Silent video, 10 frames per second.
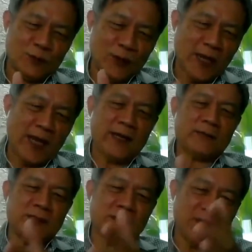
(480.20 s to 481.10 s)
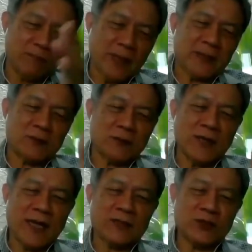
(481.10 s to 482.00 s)
labs, and then back to
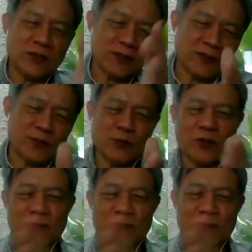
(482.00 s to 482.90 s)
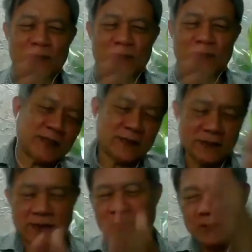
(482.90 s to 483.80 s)
lectures, tutorial labs,
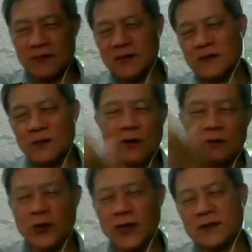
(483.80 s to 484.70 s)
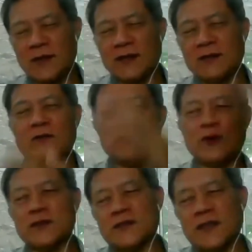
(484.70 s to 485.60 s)
and it's all trying. And of
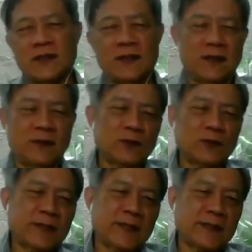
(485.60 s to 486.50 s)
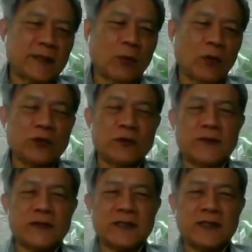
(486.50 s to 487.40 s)
course, in those days, Singapore
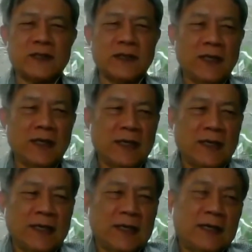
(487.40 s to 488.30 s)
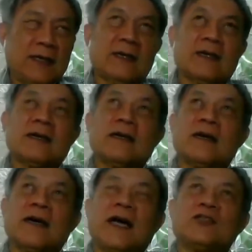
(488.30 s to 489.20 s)
University
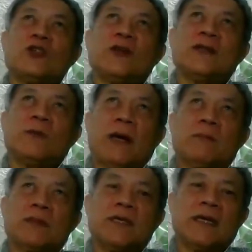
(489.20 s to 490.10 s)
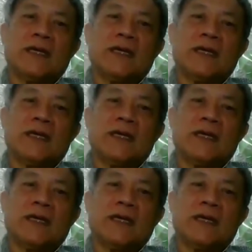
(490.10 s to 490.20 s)
engineering department